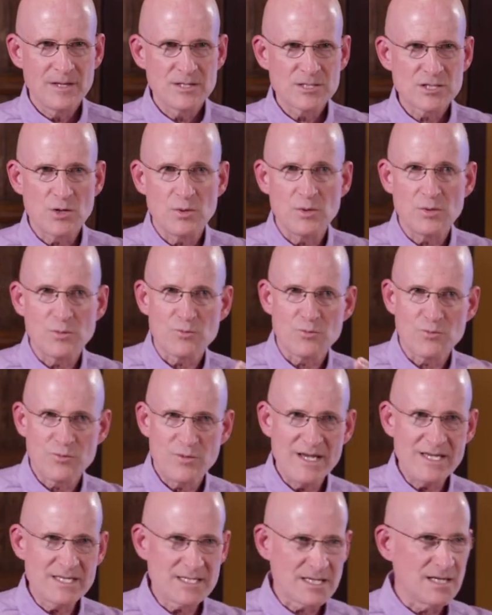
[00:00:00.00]
So
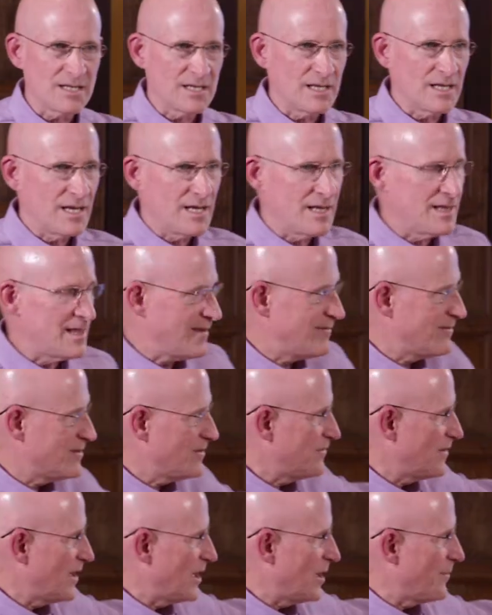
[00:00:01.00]
recently, they've
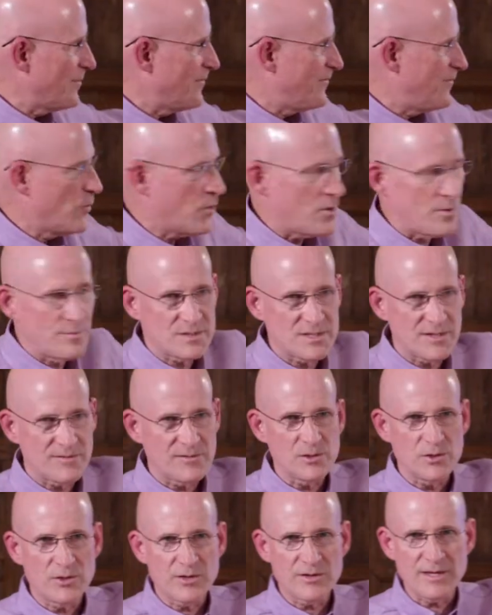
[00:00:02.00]
developed forms
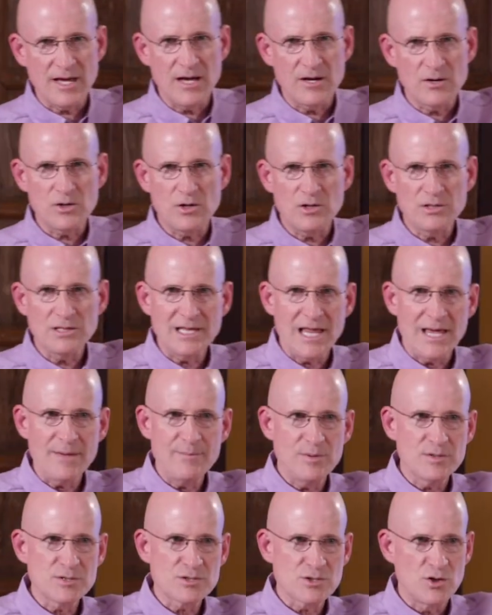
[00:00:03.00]
of glutathione called
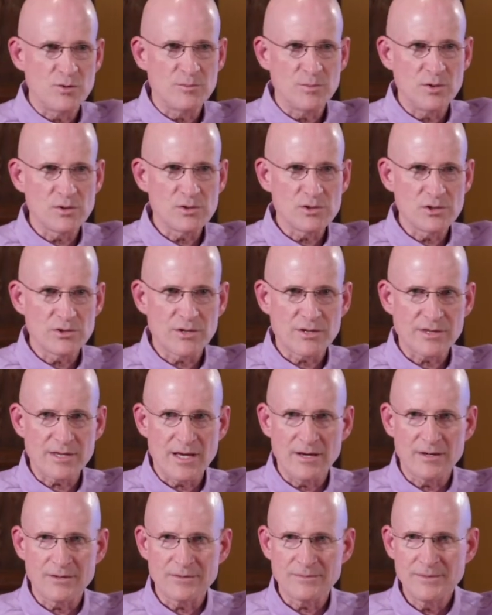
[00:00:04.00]
liposomal
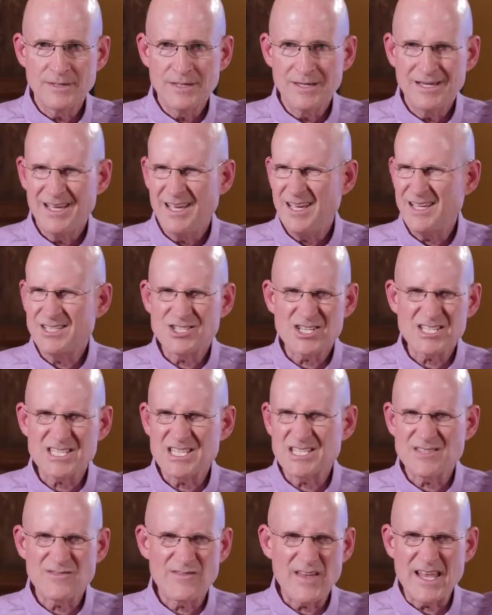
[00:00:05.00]
glutathione. It
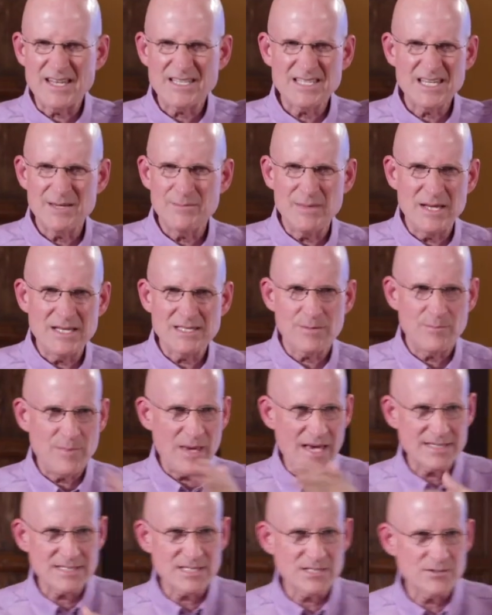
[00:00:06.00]
just is fancy. It means it
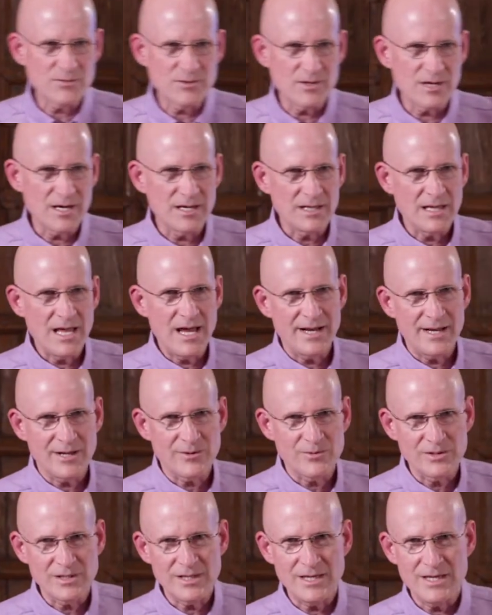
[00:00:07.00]
passes through the gut
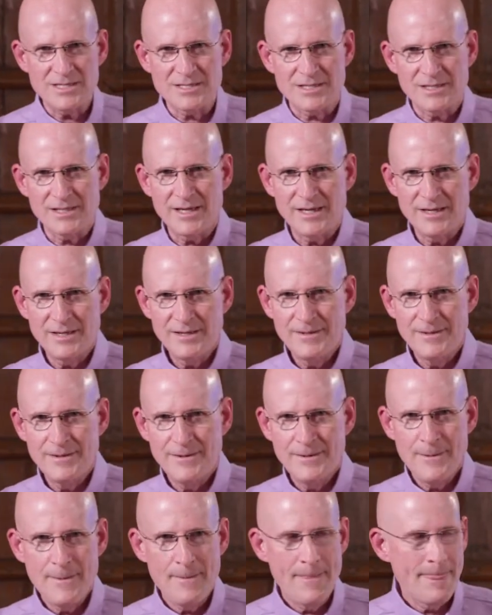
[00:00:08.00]
lining really easily.
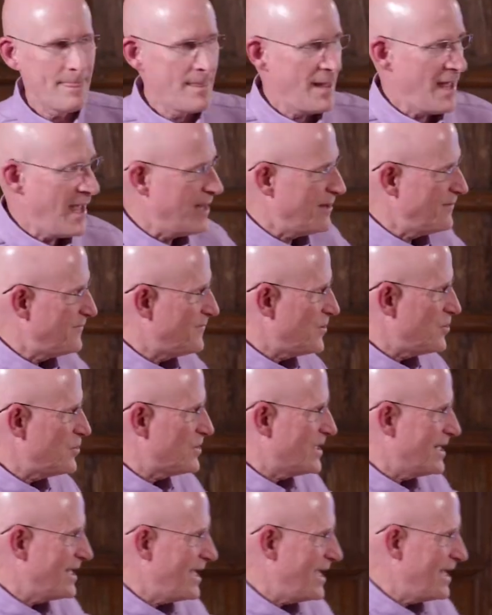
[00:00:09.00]
And if you
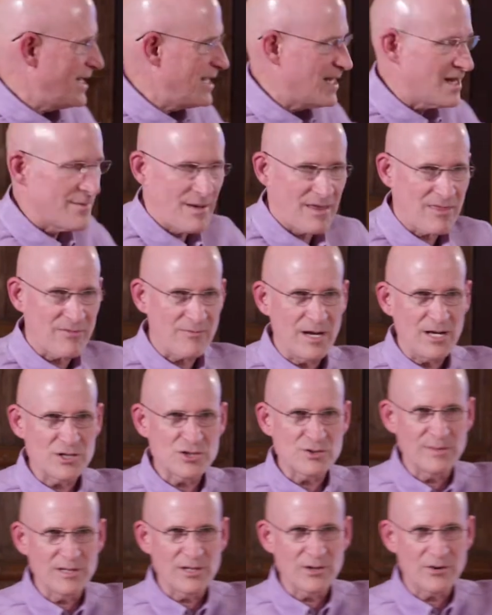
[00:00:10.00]
can get in about
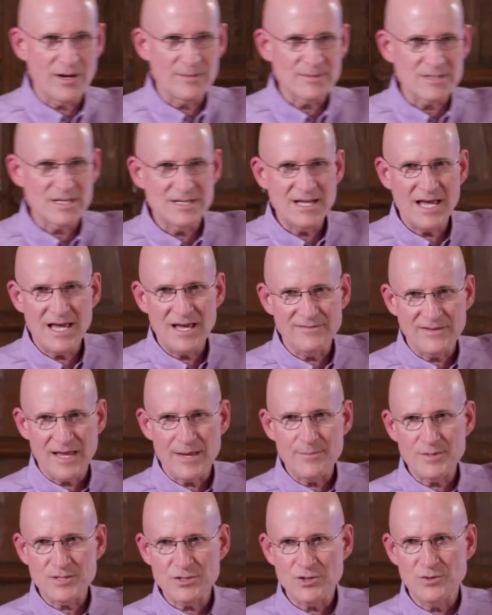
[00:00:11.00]
300 milligrams a day of
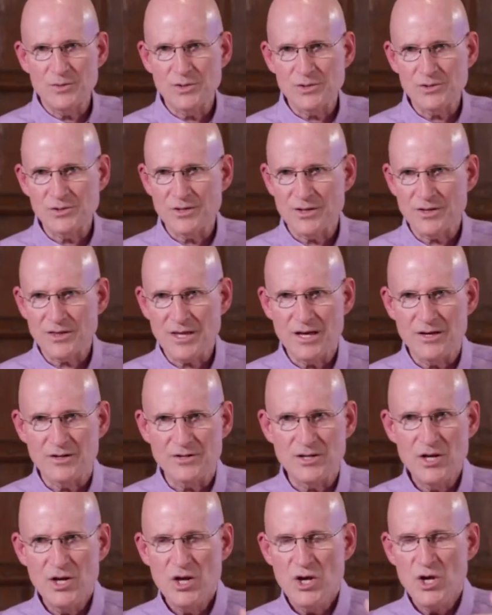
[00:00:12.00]
liposomal
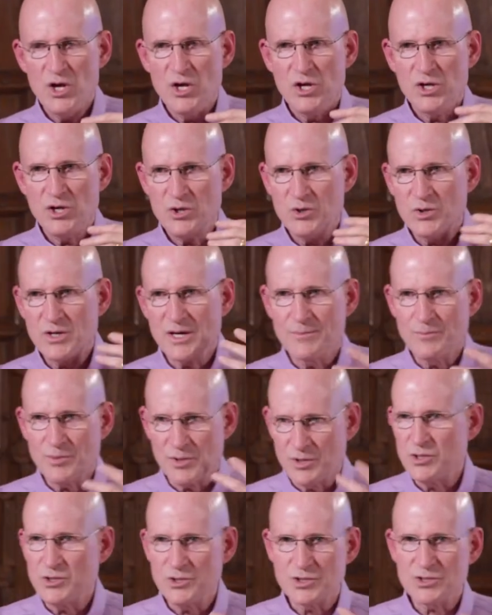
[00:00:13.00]
glutathione, you can
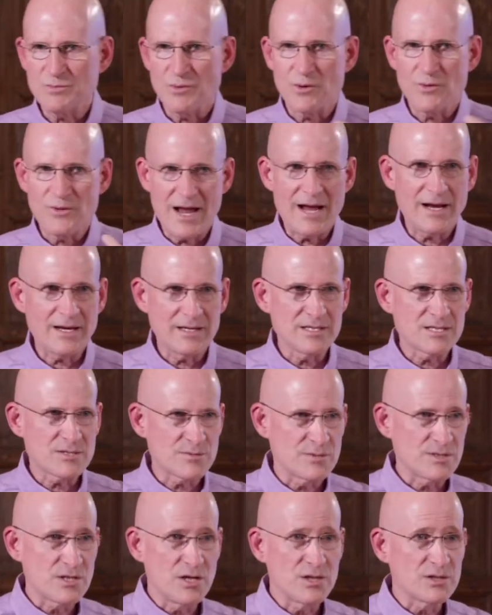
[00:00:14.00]
produce
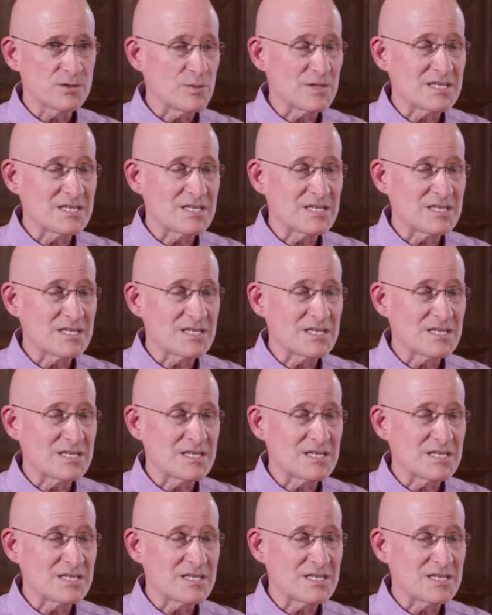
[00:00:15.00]
miraculous results.